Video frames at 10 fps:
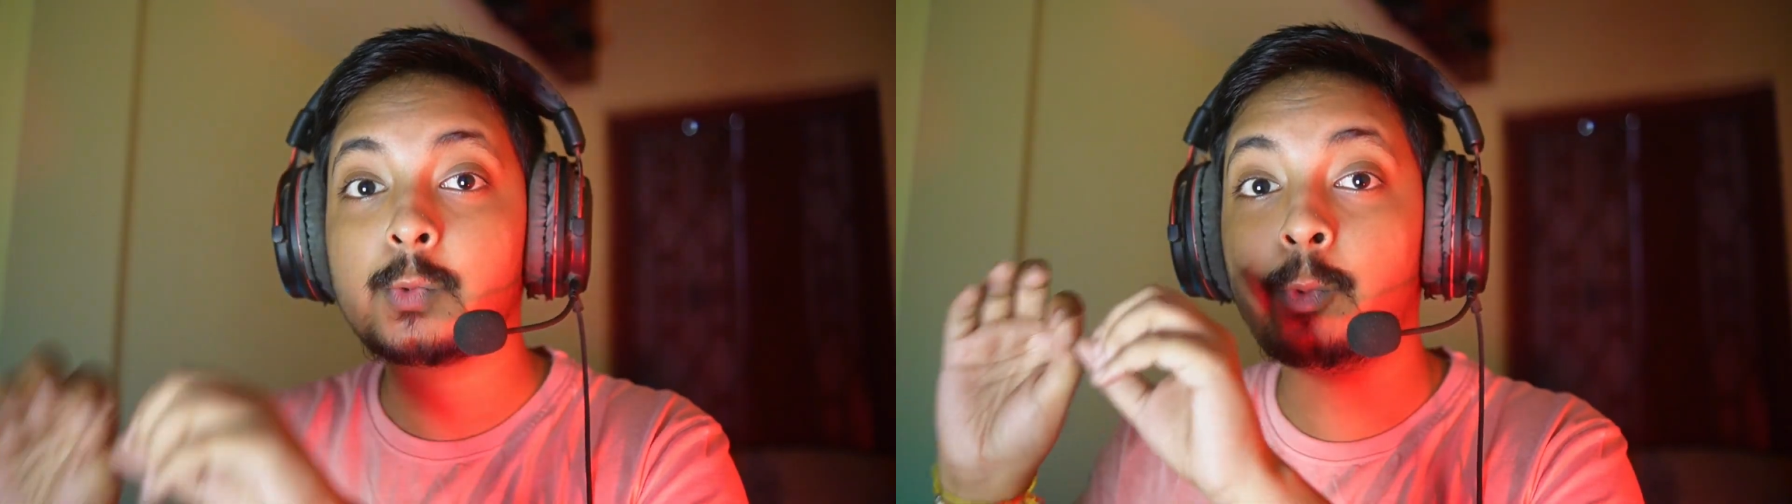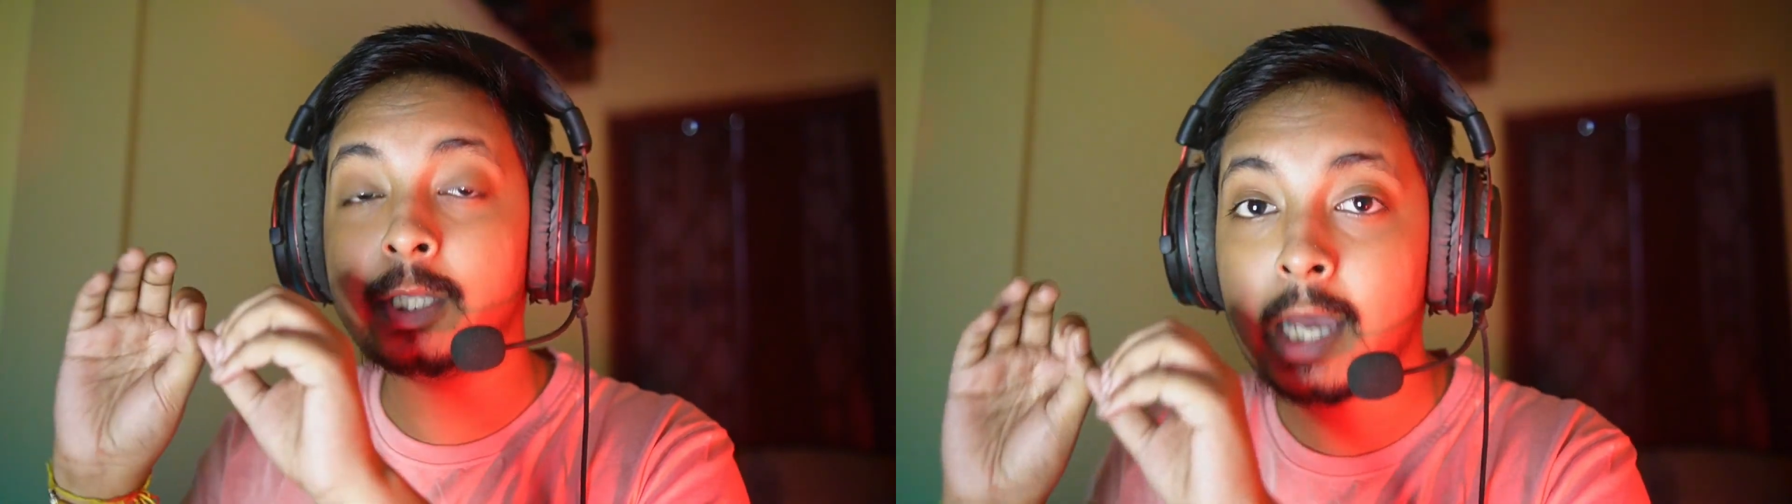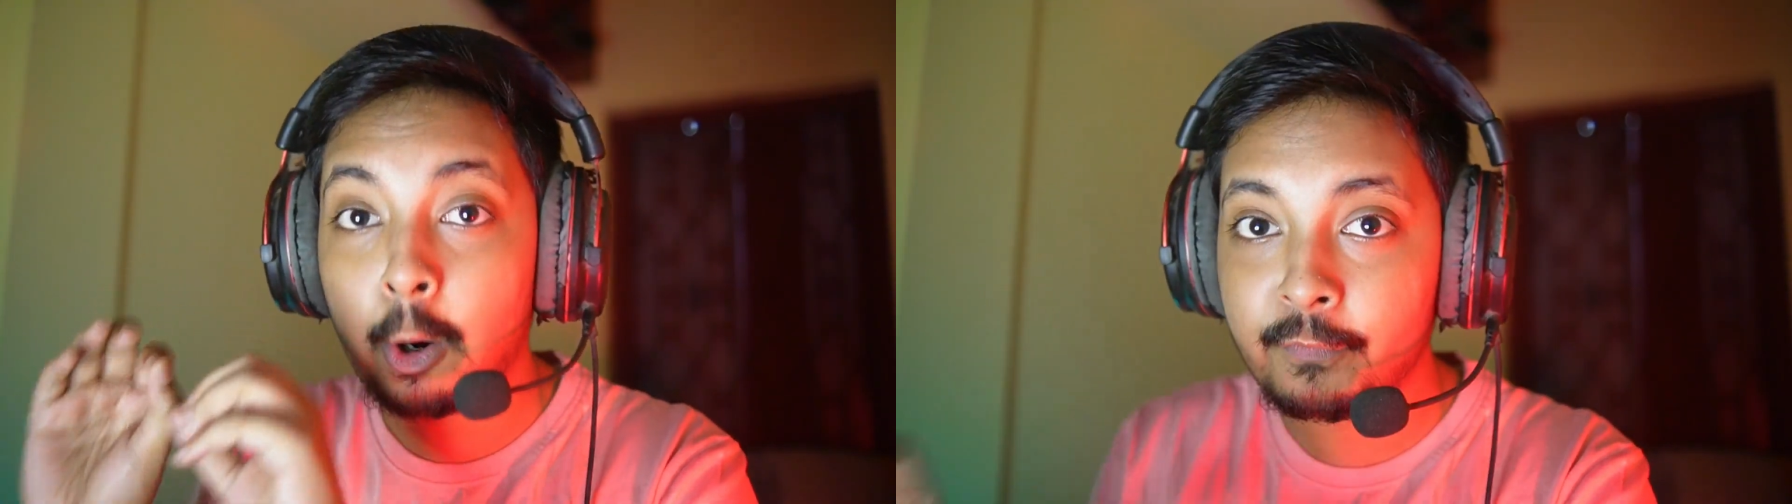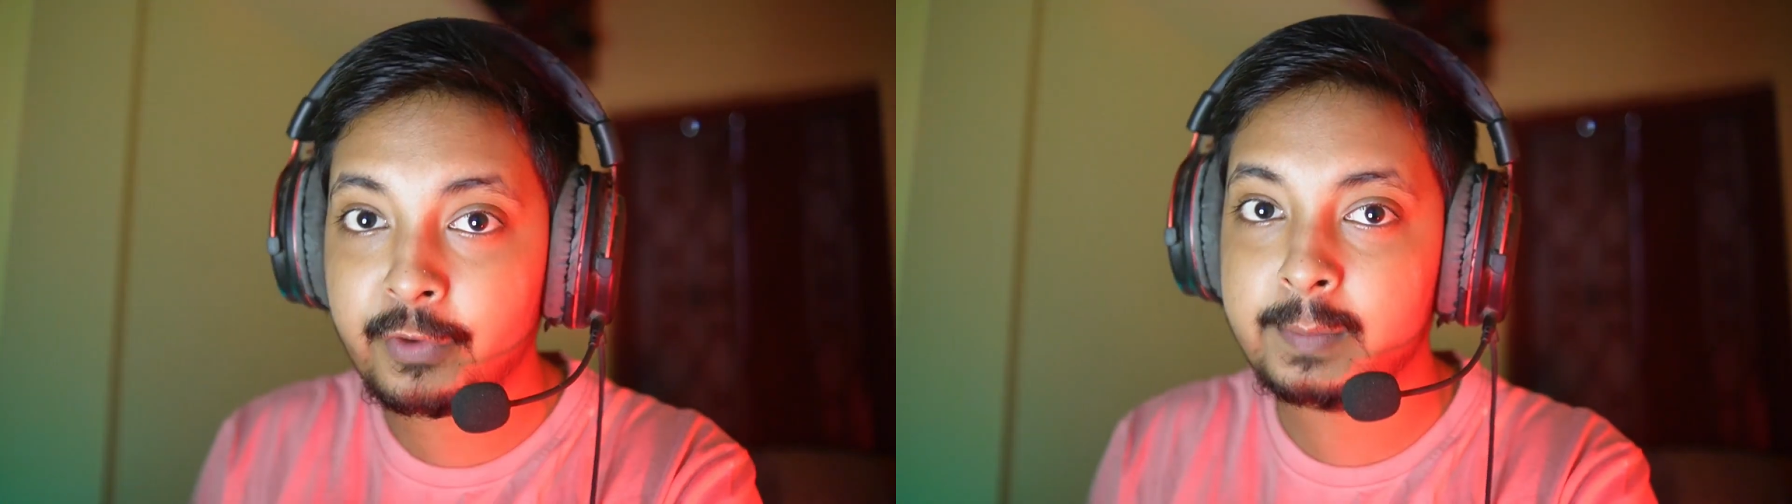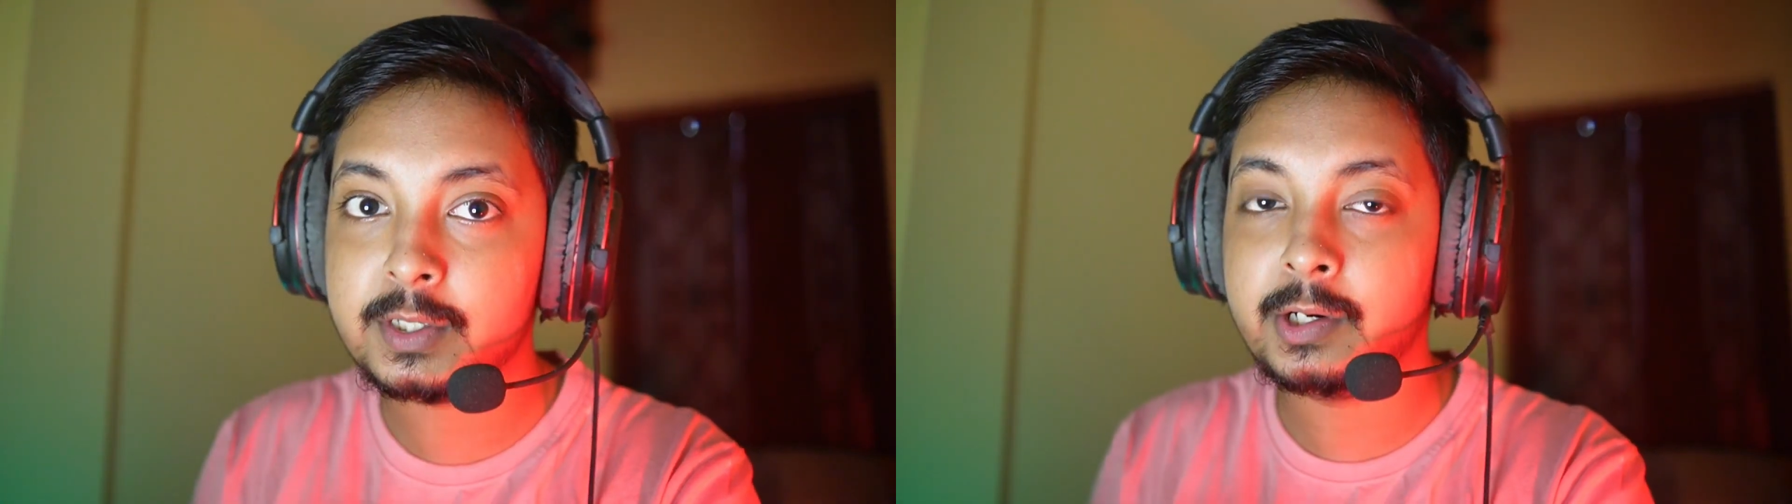without
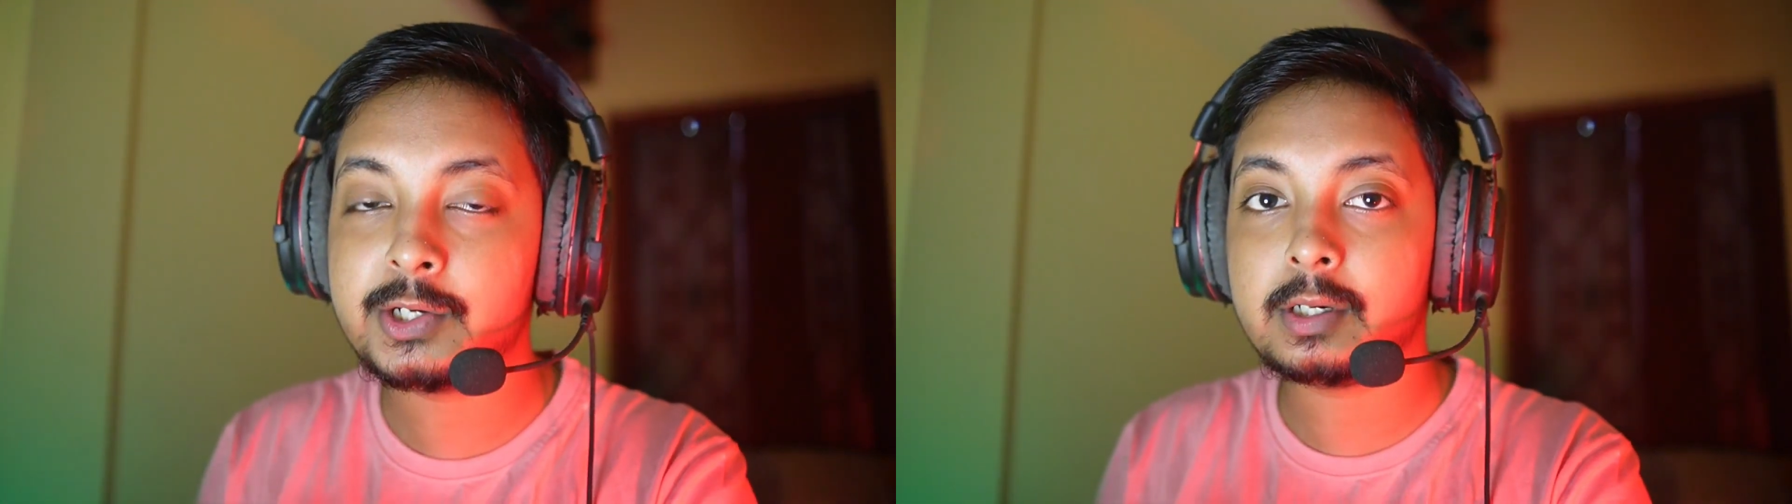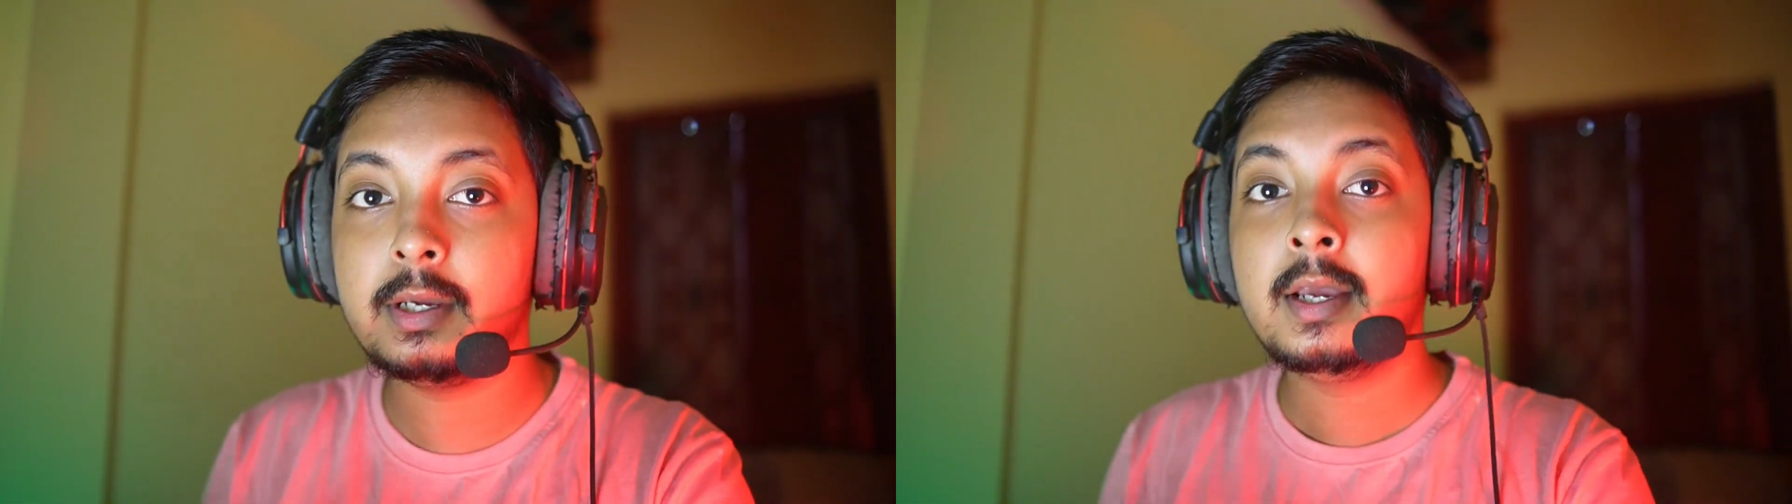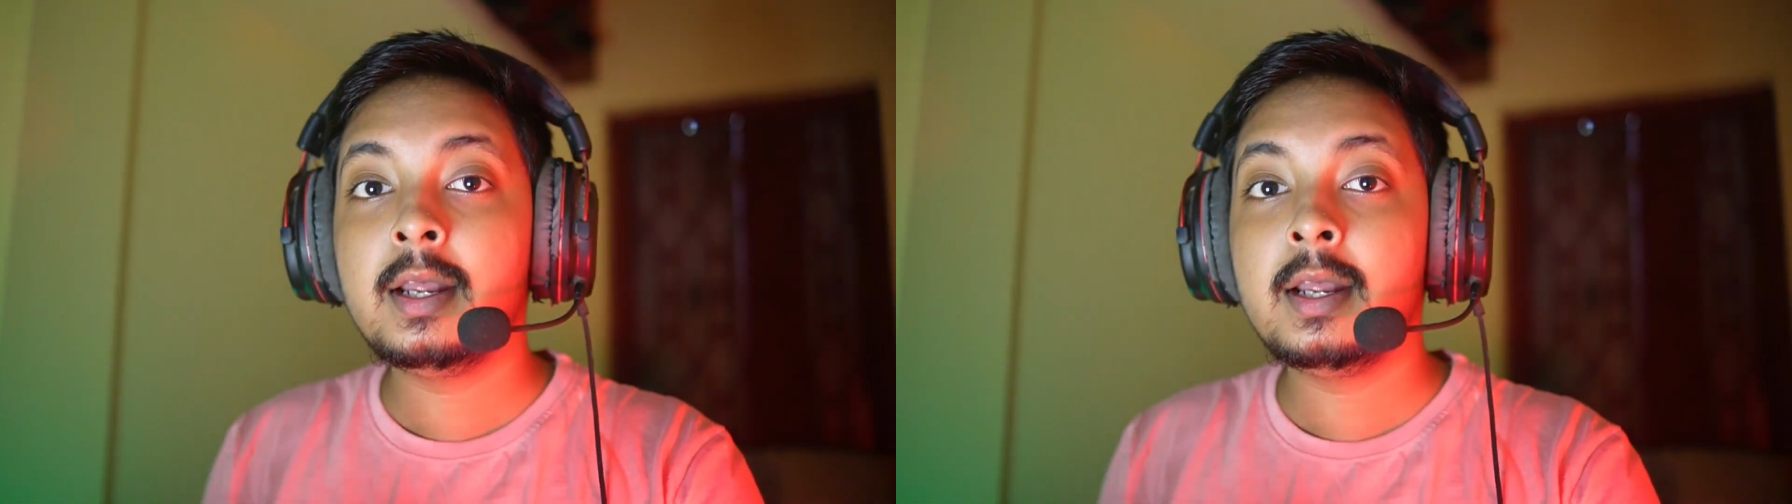frame generation.